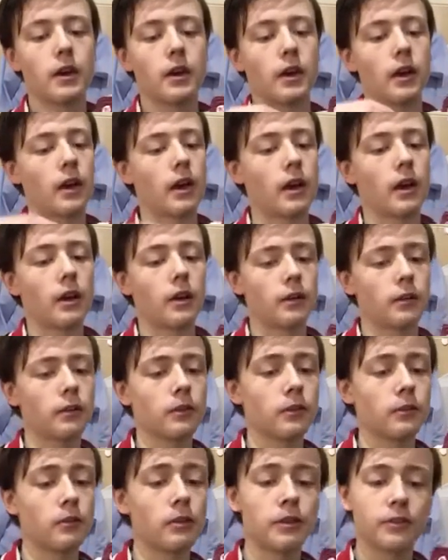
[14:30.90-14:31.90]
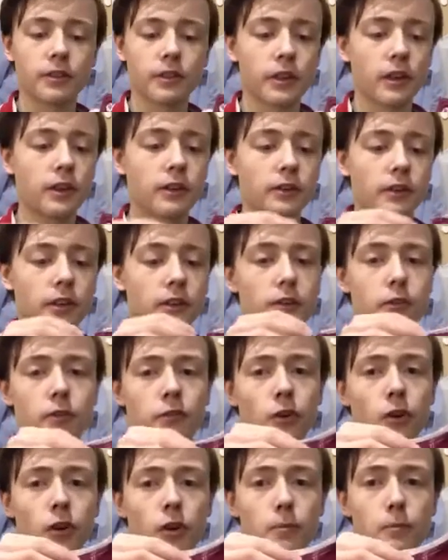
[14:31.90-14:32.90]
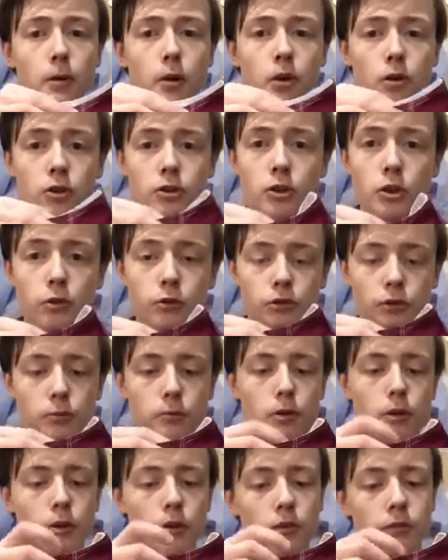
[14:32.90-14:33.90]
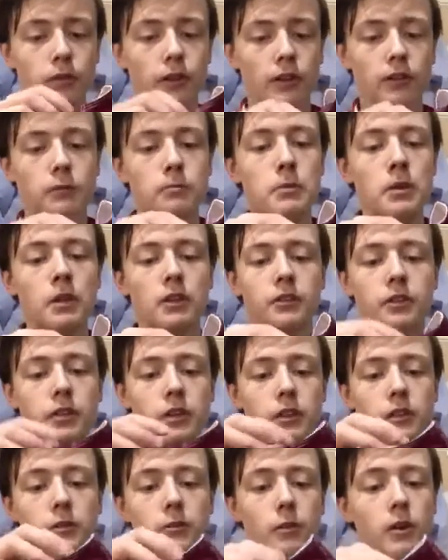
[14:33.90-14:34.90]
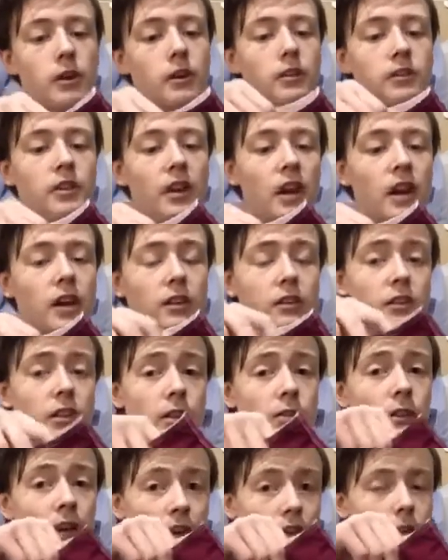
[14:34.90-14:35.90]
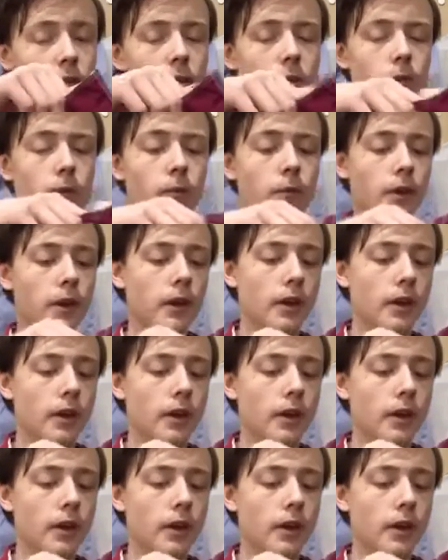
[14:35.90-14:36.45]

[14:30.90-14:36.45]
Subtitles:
The reason is for more use and more flexibility when it's tied to your ankle,